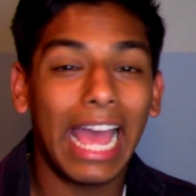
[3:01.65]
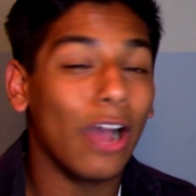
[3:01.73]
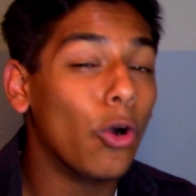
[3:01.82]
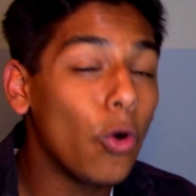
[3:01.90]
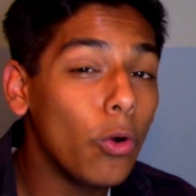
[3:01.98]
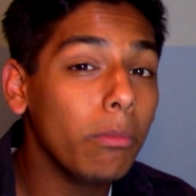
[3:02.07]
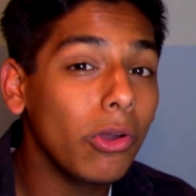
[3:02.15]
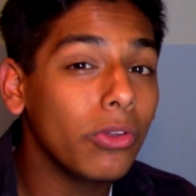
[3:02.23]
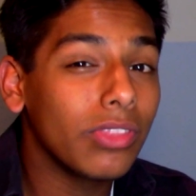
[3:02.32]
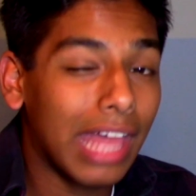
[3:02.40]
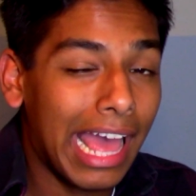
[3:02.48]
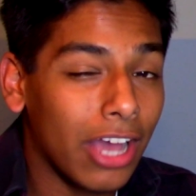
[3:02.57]
a
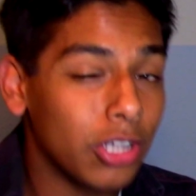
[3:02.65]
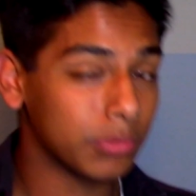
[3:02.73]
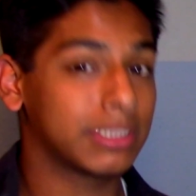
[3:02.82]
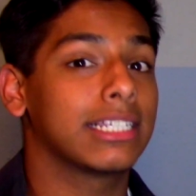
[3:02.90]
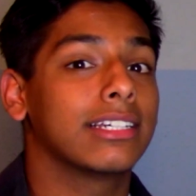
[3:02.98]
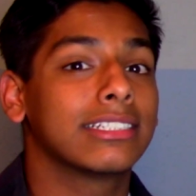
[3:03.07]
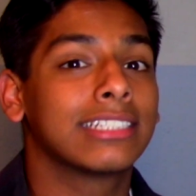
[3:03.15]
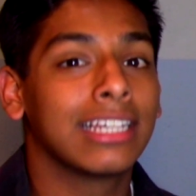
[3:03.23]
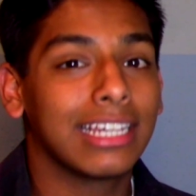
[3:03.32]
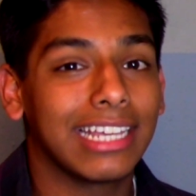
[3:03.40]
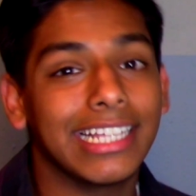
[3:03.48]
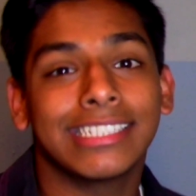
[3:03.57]
hormone that helps us
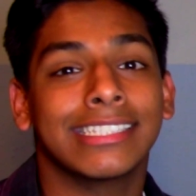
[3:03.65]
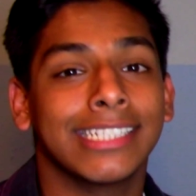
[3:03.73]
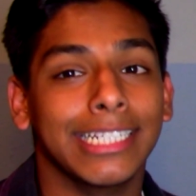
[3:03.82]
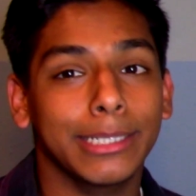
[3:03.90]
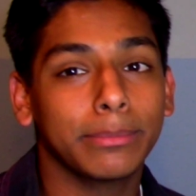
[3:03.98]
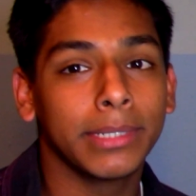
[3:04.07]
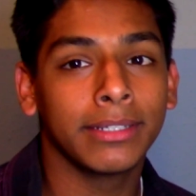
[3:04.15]
get to sleep,